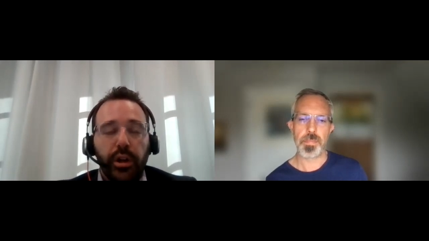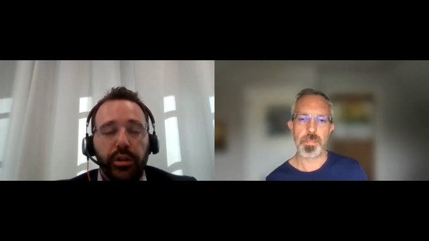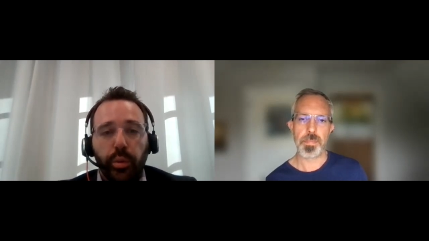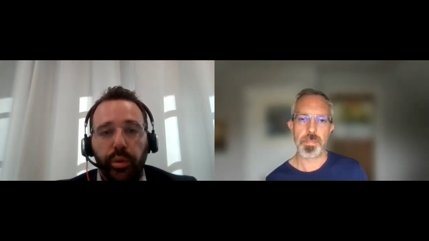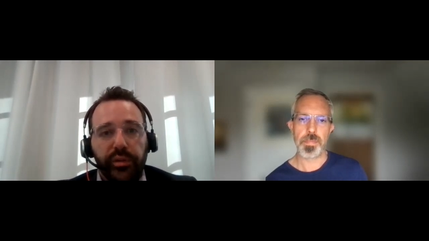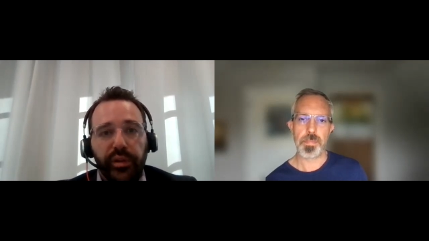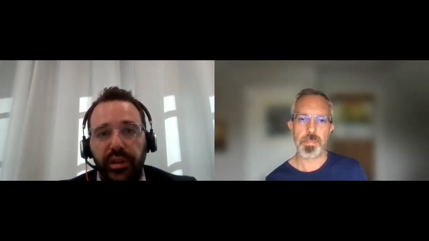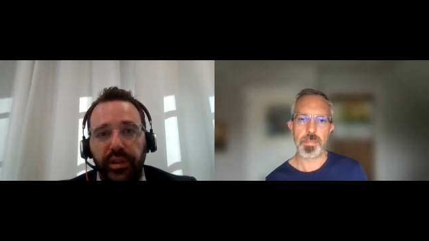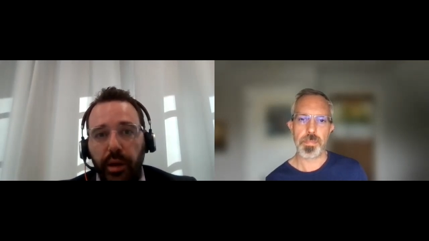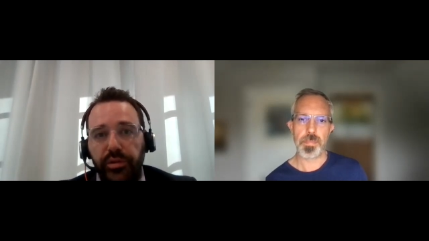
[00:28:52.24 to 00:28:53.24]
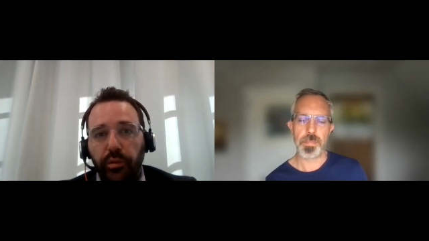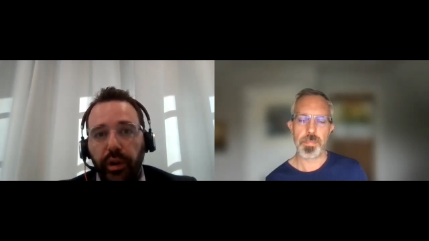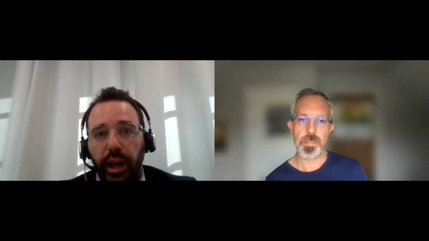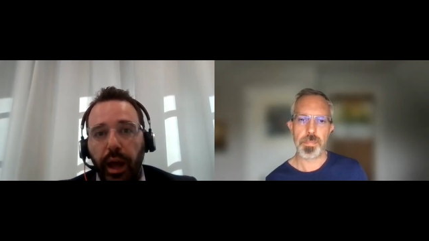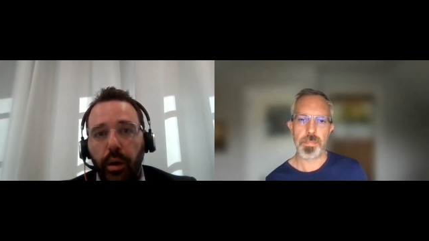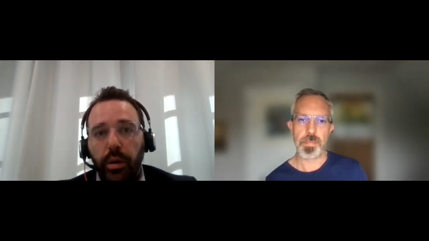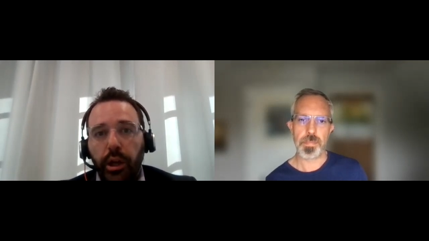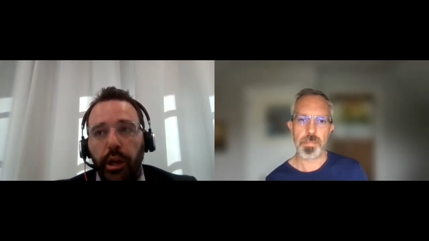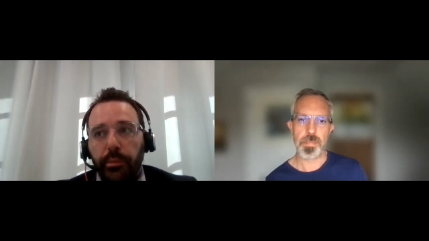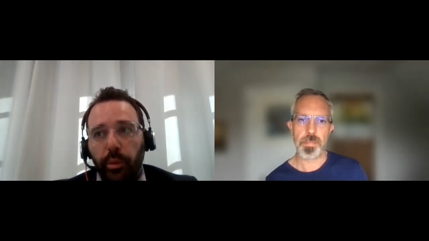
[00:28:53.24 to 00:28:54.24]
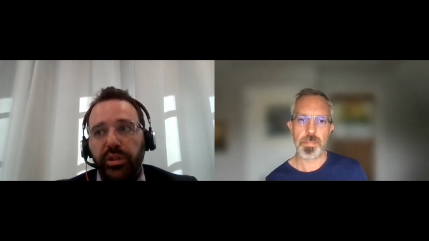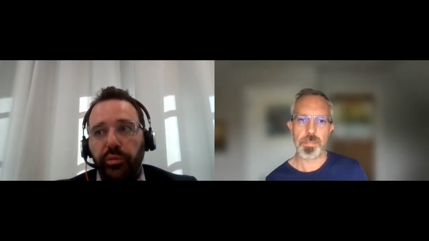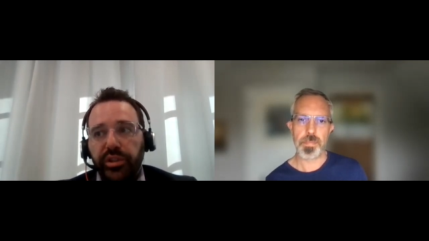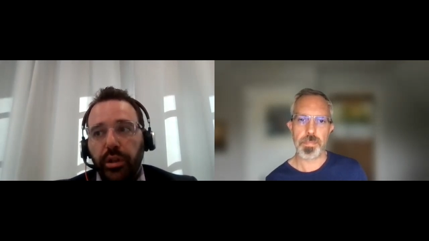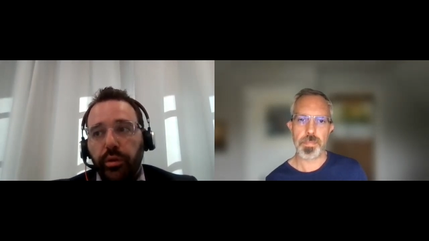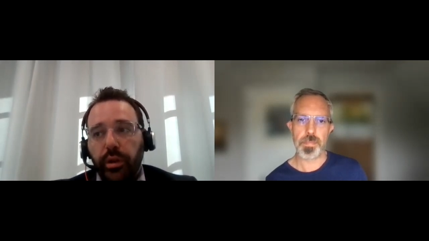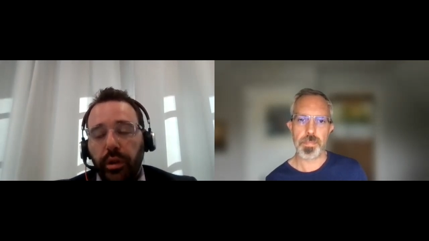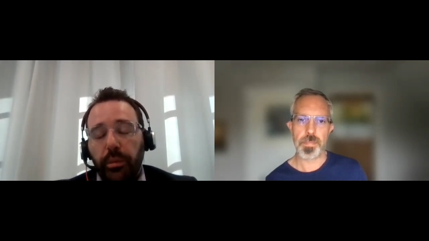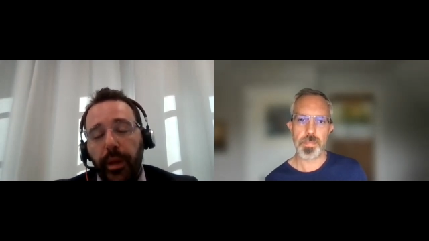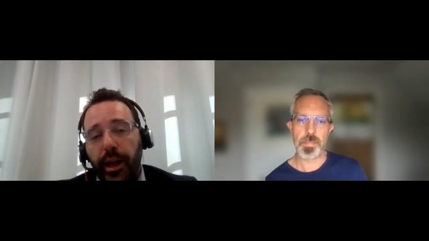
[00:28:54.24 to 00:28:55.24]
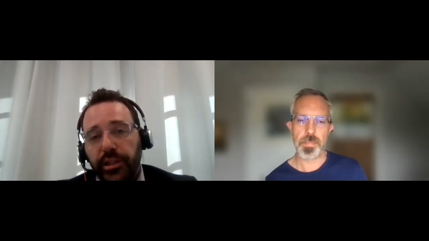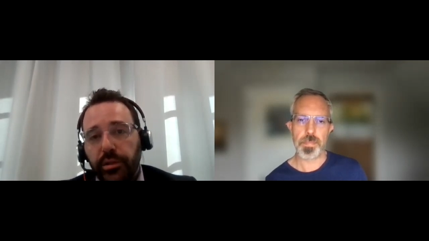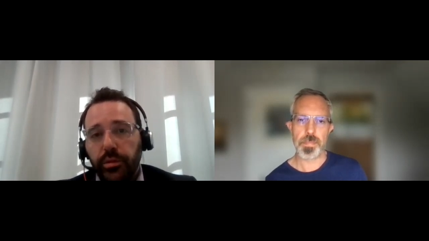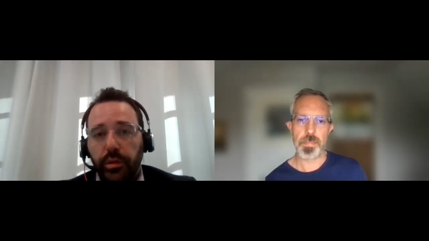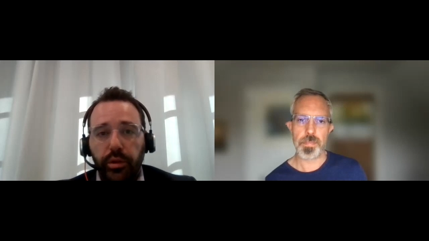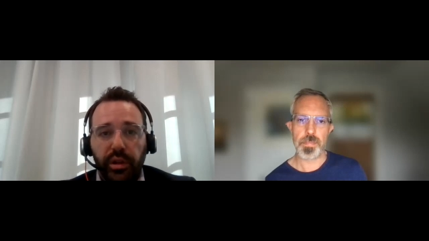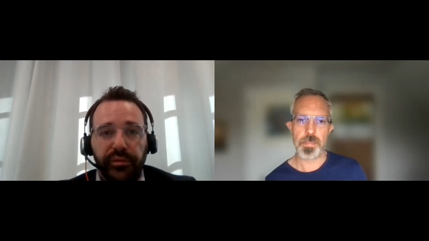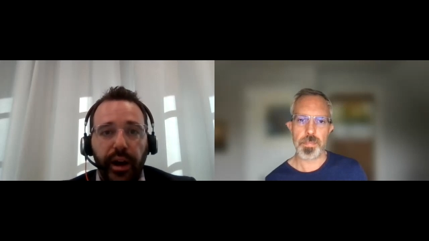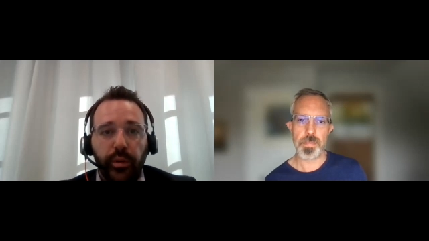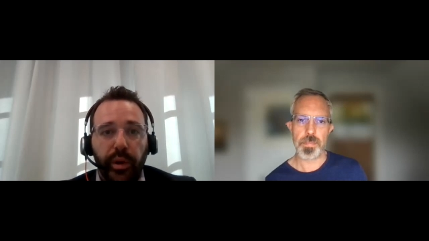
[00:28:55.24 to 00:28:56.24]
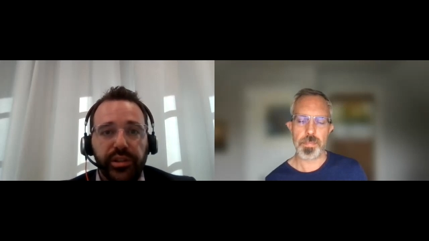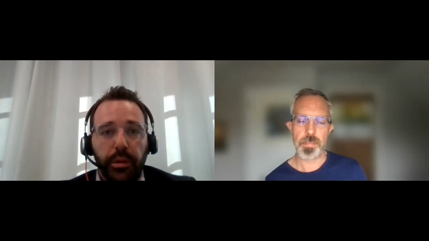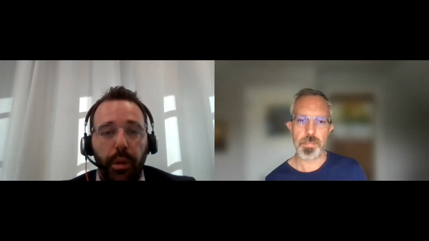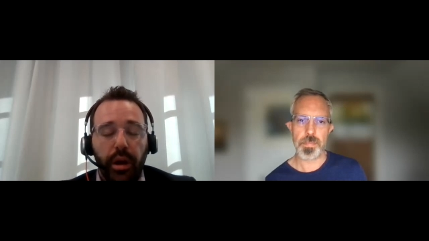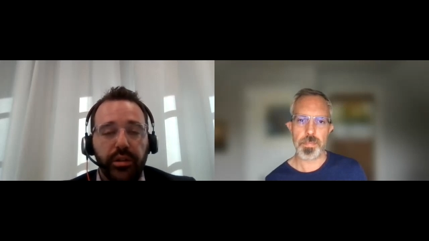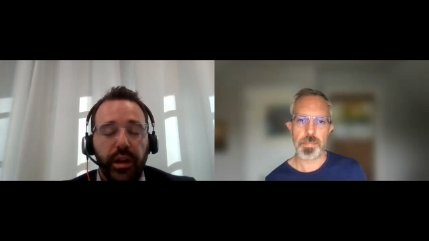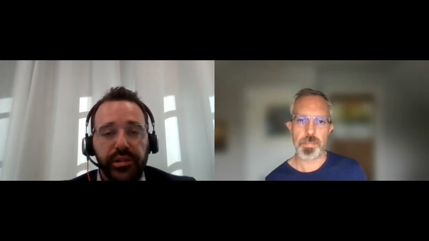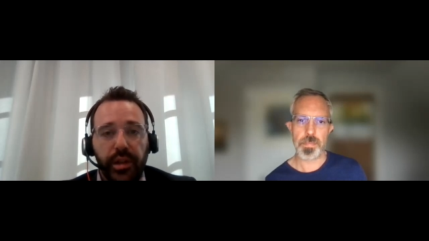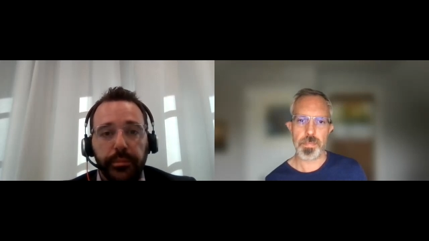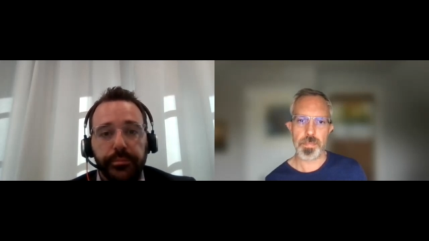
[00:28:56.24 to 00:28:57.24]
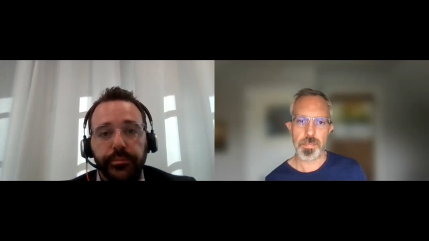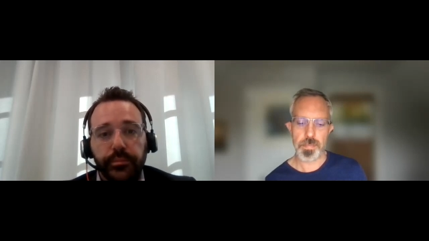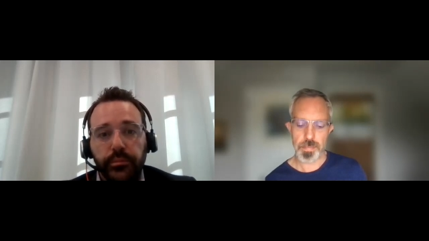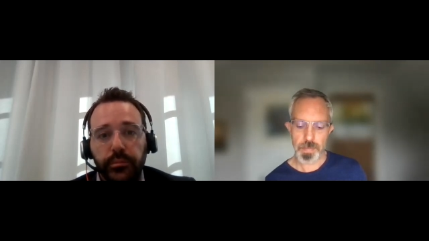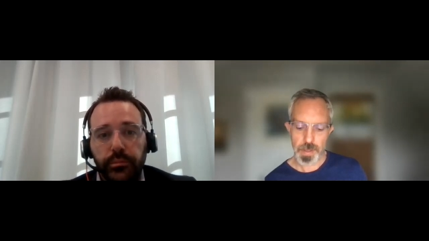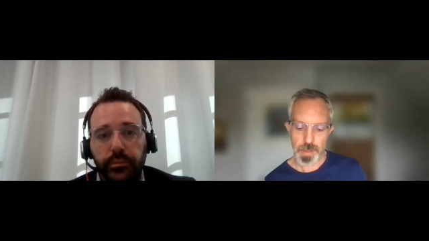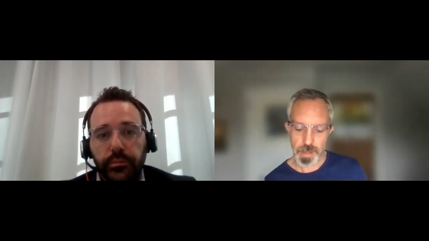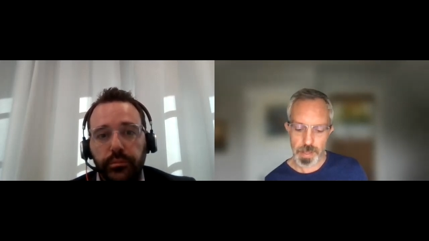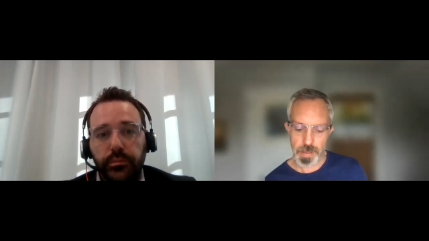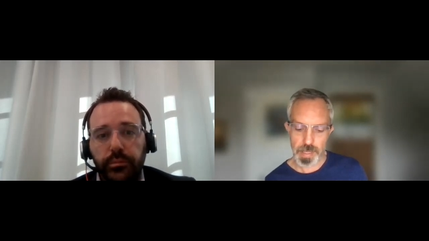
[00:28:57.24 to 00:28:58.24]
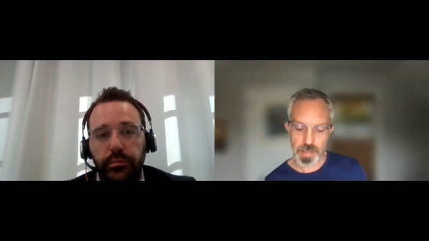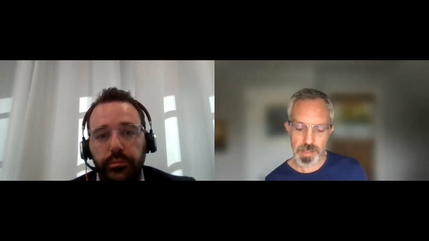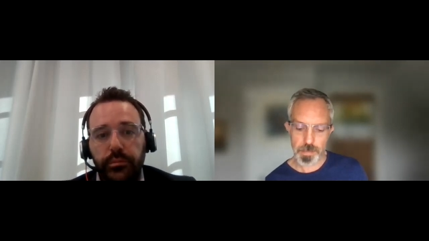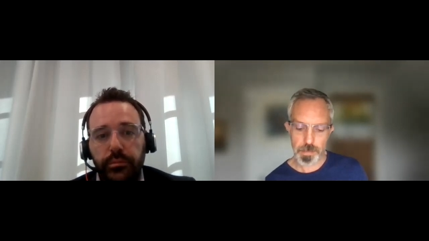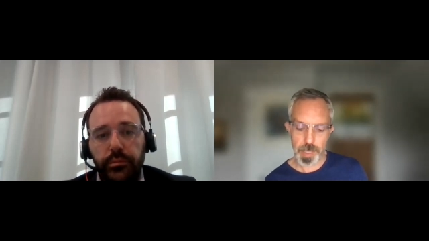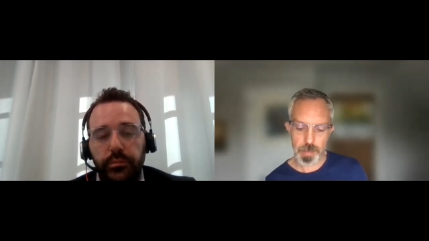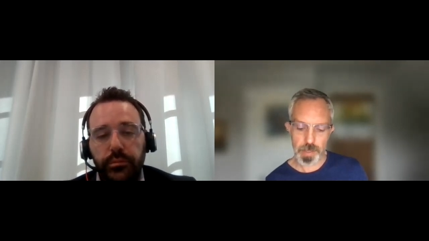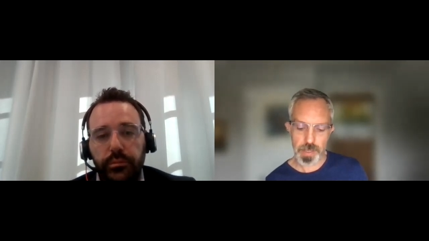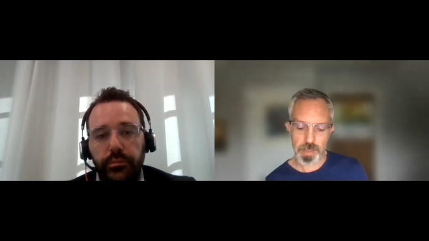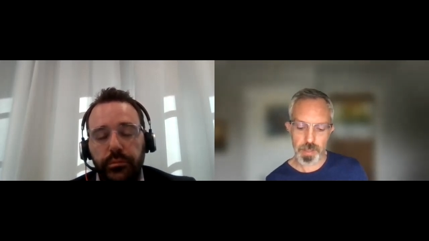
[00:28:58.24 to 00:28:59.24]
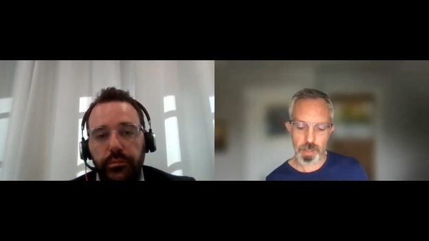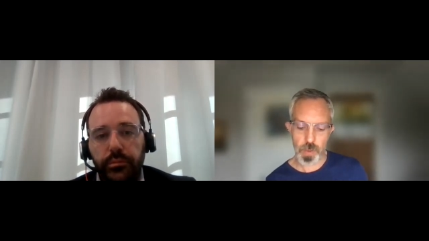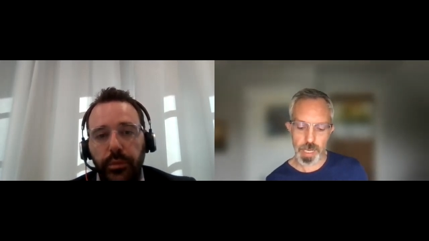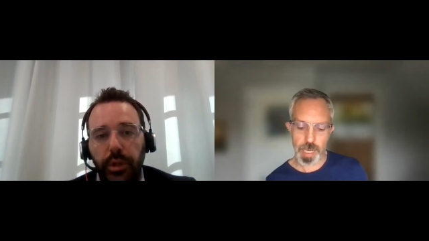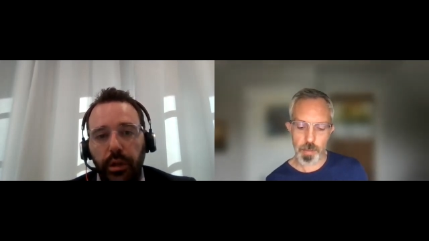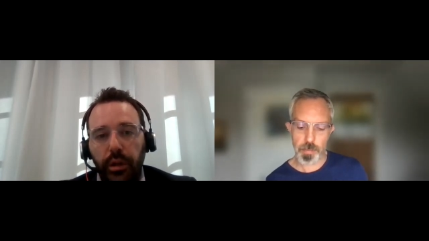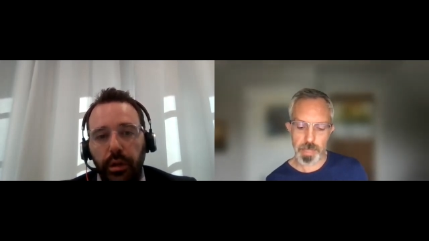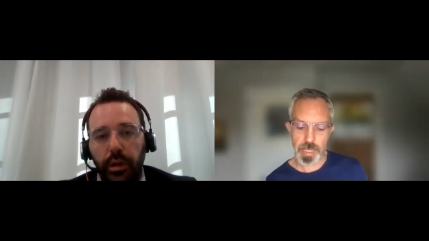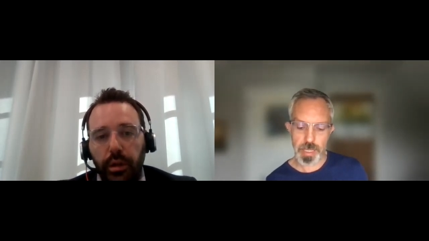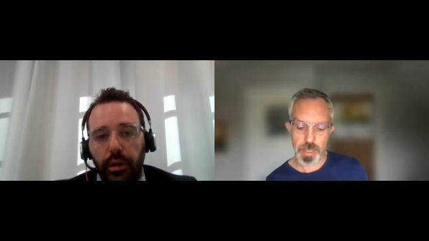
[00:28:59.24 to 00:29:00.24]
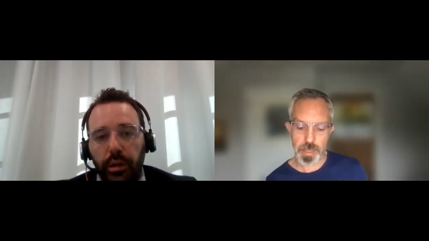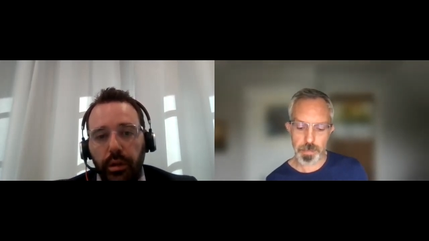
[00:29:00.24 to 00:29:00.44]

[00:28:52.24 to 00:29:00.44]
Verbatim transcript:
Speaker 1: two hundred fifty thousand right now. But once you reach a critical mass, you know, you can find ways to monetize that.
Speaker 2: Is it public to know how many